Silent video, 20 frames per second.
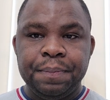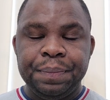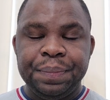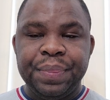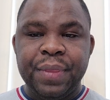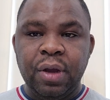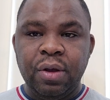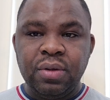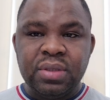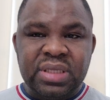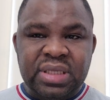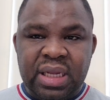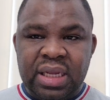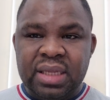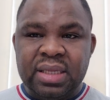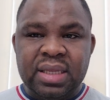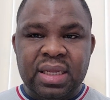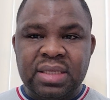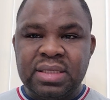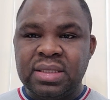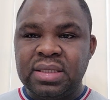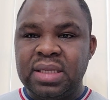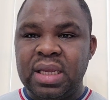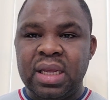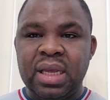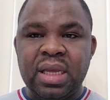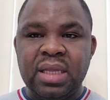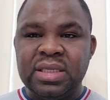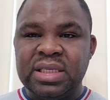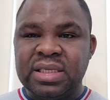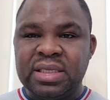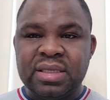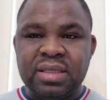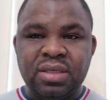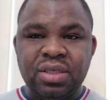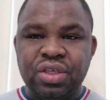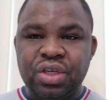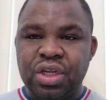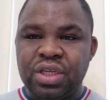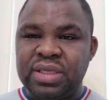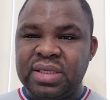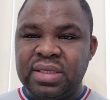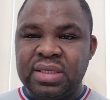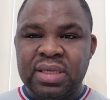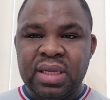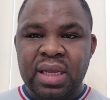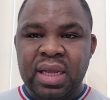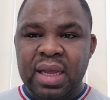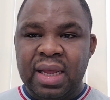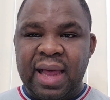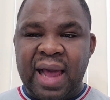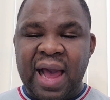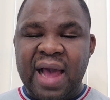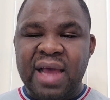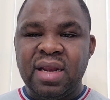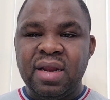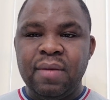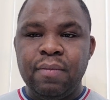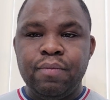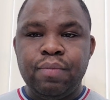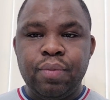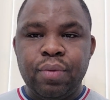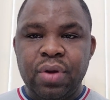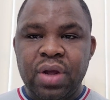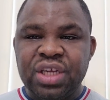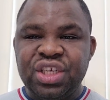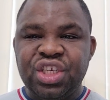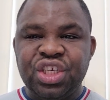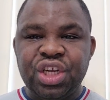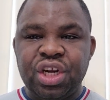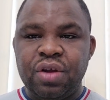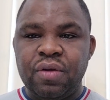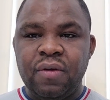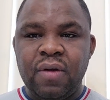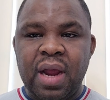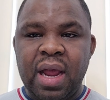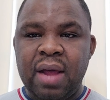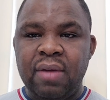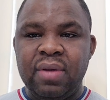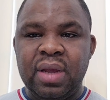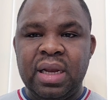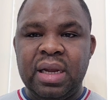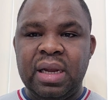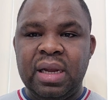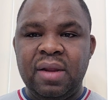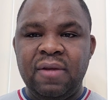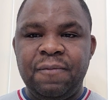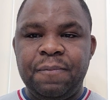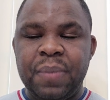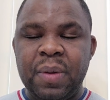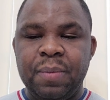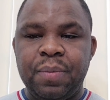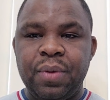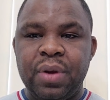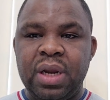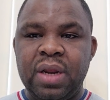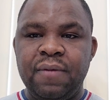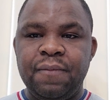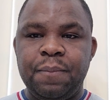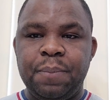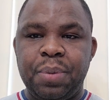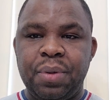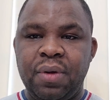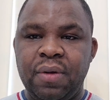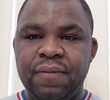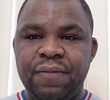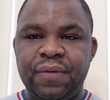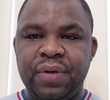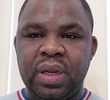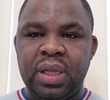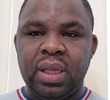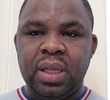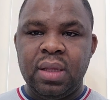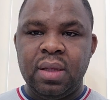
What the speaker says: Don't take this thing and just kind of brush it around and leave people in poverty.